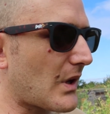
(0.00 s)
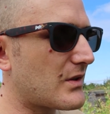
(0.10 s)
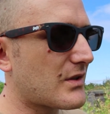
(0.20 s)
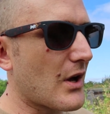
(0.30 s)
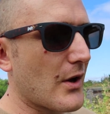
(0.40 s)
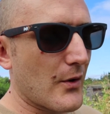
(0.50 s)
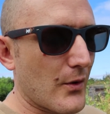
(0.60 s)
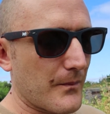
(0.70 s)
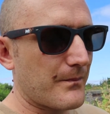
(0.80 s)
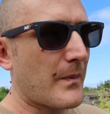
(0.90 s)

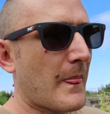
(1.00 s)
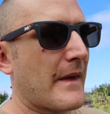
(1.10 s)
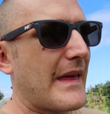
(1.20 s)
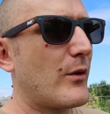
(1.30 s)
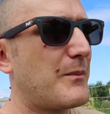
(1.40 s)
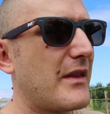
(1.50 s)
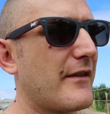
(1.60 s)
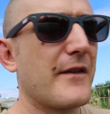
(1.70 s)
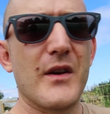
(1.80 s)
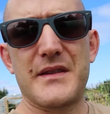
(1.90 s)
So that would be the
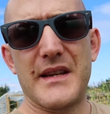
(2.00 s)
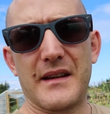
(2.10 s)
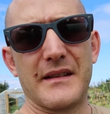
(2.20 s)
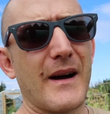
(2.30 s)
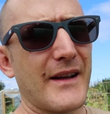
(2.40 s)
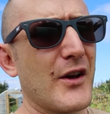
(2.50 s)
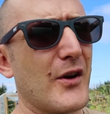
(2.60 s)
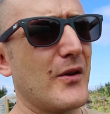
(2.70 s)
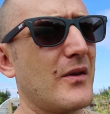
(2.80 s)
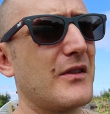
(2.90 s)
first thing. Now I
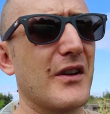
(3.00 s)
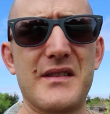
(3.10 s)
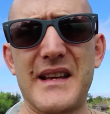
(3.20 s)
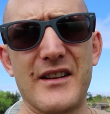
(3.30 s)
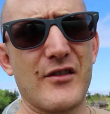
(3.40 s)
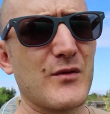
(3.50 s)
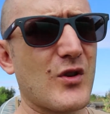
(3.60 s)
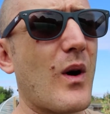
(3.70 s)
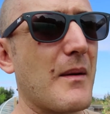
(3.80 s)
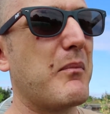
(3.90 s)
know, you know, salad greens are
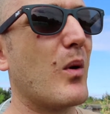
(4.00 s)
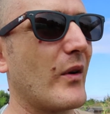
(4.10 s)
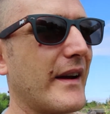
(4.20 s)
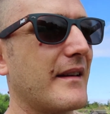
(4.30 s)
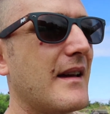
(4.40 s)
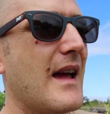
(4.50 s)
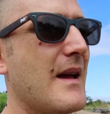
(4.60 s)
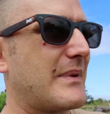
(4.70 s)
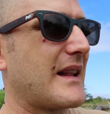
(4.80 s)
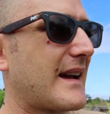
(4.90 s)
quite boring,
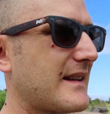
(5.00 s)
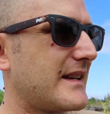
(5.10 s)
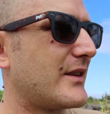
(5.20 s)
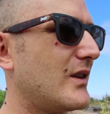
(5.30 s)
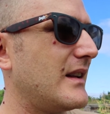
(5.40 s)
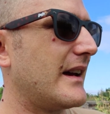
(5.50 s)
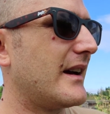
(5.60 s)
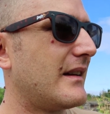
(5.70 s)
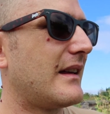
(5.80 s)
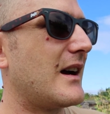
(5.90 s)
but like I said
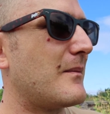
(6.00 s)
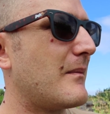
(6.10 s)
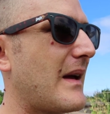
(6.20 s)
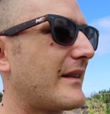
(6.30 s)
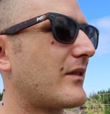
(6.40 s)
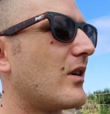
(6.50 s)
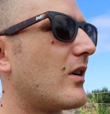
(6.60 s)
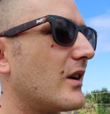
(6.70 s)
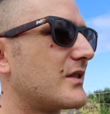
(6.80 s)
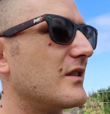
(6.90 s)
earlier, at the
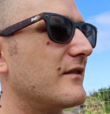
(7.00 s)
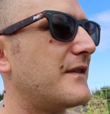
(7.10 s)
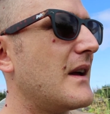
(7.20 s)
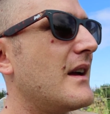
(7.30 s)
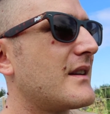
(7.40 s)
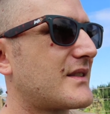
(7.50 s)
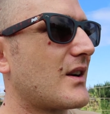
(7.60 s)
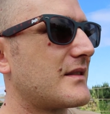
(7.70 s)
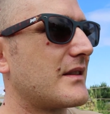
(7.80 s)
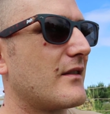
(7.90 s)
heart of
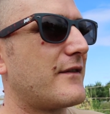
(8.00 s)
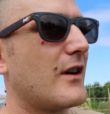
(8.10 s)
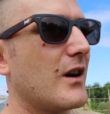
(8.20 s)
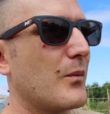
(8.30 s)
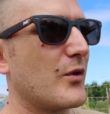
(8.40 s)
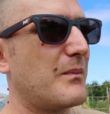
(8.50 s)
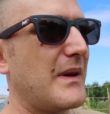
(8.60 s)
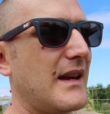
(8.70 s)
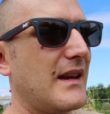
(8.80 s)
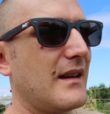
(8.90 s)
starting the farm would
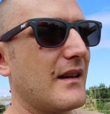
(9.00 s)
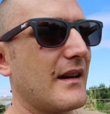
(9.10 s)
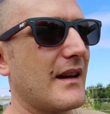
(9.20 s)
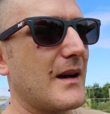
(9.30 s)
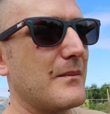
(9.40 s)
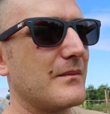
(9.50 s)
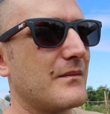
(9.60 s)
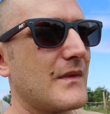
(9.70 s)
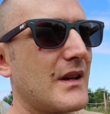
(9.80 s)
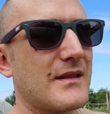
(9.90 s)
be
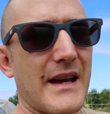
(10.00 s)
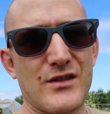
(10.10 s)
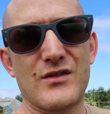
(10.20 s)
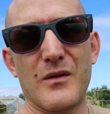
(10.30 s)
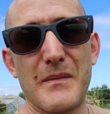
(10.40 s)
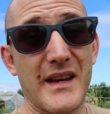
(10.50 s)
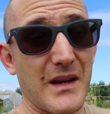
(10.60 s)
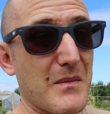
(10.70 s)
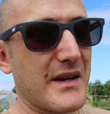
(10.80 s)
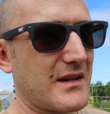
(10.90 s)
to actually start
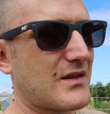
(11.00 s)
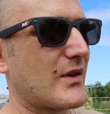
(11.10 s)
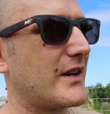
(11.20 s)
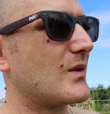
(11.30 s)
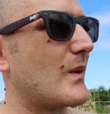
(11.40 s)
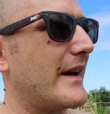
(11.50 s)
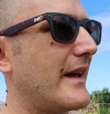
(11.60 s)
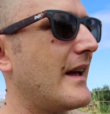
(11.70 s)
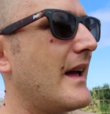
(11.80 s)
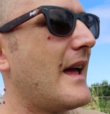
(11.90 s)
making money straight
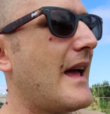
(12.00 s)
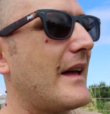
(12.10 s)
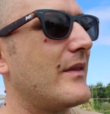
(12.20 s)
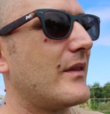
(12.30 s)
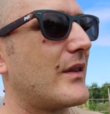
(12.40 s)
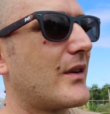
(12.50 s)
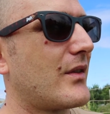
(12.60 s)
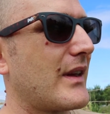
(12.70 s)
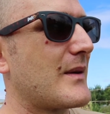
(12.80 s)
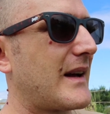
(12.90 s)
away. And the
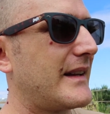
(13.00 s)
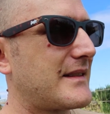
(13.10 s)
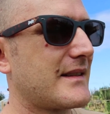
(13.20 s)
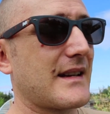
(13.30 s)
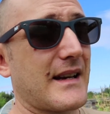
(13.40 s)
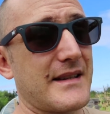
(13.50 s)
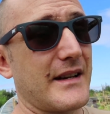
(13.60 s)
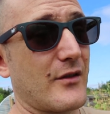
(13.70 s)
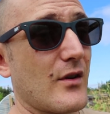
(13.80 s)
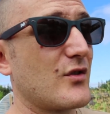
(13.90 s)
good thing about lettuce, like I said,
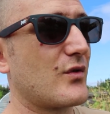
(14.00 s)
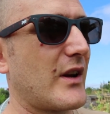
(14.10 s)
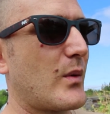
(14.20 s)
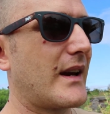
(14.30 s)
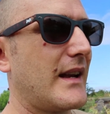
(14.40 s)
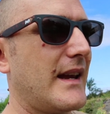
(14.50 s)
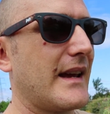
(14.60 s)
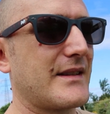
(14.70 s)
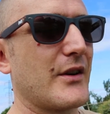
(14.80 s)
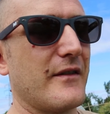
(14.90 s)
it grows really quickly.
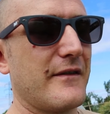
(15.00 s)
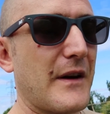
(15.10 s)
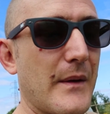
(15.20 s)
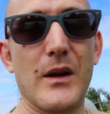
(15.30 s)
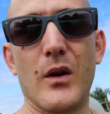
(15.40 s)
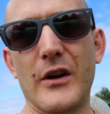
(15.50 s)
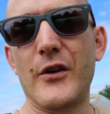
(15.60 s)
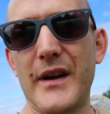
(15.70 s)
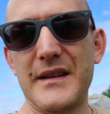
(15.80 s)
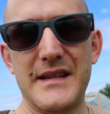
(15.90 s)
It's got a very long
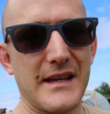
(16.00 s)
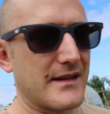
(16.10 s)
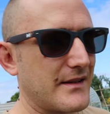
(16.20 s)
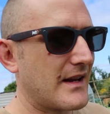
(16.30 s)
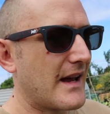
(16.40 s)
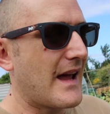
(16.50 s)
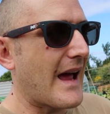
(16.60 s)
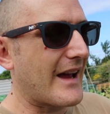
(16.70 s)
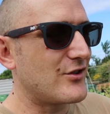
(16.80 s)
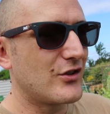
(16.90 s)
growing season,
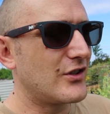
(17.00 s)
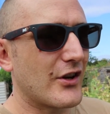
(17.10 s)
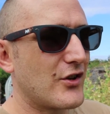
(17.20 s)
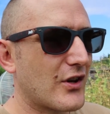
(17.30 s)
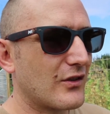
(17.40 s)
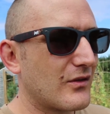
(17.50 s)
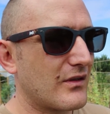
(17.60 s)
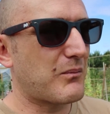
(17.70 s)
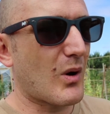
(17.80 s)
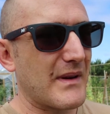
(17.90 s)
and you know, you can
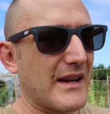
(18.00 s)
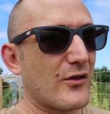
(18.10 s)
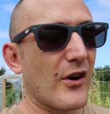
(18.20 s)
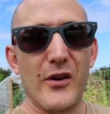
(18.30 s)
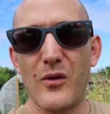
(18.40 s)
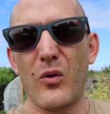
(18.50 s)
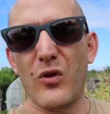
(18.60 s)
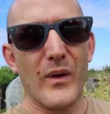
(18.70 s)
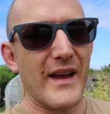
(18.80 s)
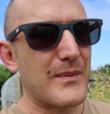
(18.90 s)
probably grow all
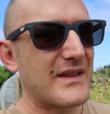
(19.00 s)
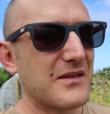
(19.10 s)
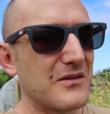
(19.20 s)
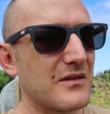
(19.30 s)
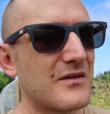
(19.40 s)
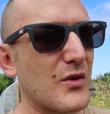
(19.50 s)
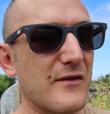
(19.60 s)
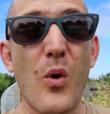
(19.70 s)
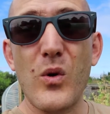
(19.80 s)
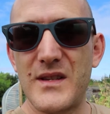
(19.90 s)
the way up until sort
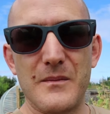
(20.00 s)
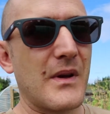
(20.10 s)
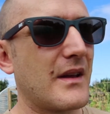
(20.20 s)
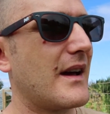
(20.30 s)
of autumn.